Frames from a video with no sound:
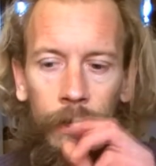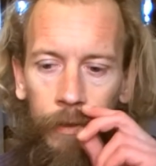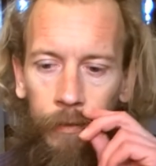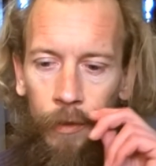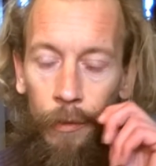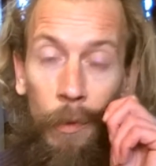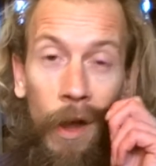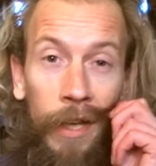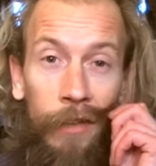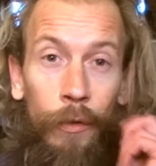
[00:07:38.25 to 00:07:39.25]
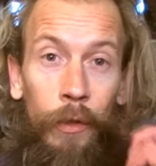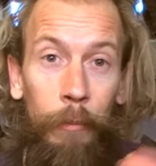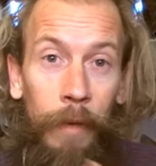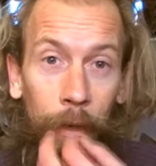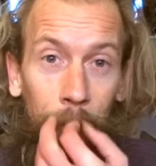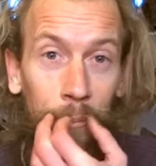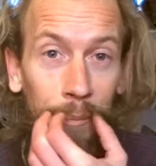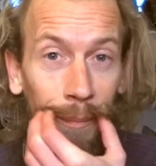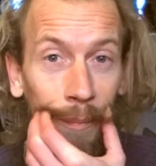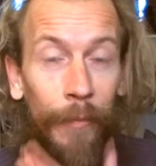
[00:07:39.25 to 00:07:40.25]
So the why is all about
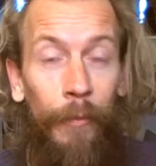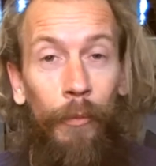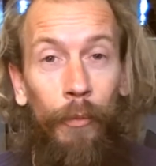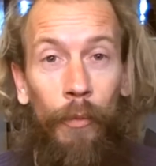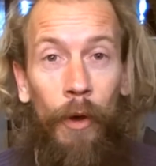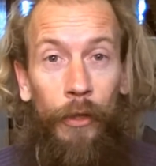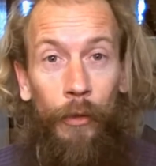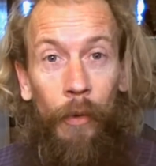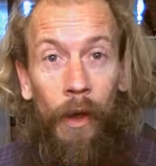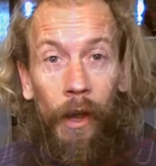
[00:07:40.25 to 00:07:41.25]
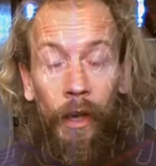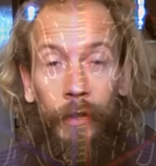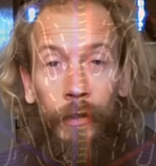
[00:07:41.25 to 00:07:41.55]
what you are.